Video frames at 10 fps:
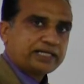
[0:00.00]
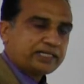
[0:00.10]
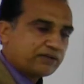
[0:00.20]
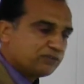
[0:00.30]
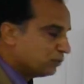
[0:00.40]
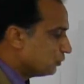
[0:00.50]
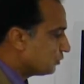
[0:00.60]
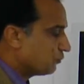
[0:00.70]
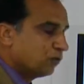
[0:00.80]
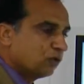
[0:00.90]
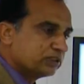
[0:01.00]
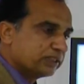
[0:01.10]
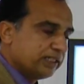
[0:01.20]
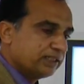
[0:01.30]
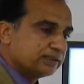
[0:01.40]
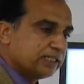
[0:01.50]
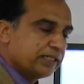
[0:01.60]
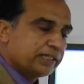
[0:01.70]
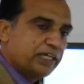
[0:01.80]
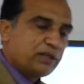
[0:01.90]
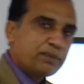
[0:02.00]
I have used 4 squares. K